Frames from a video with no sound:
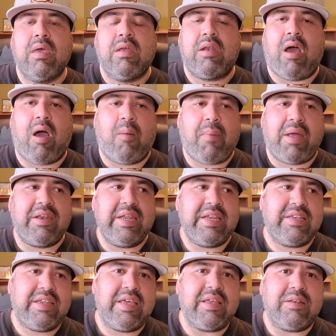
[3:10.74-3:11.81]
Now, I'm on
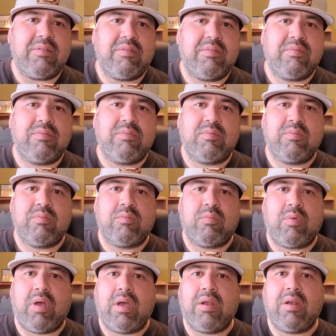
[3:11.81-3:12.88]
LinkedIn,
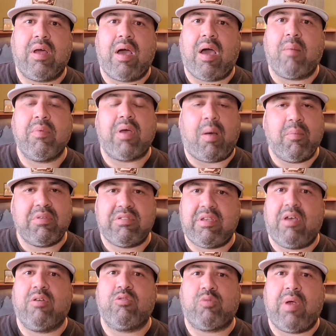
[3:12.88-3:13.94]
right? I'm a
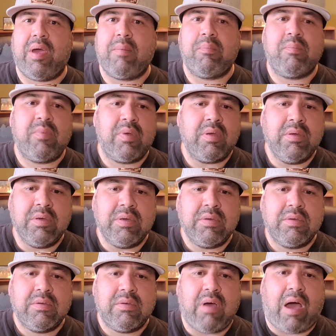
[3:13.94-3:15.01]
sales rep.
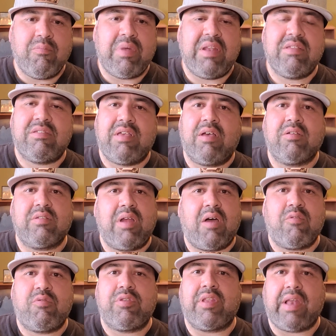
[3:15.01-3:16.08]
I've been in sales
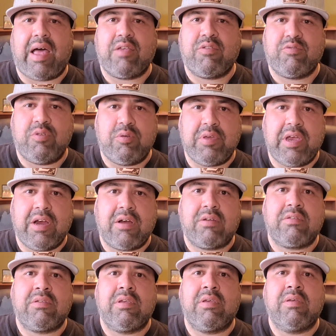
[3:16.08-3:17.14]
now for the last few
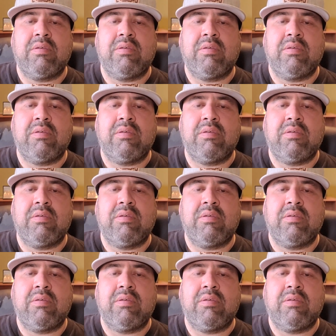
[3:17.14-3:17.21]
years.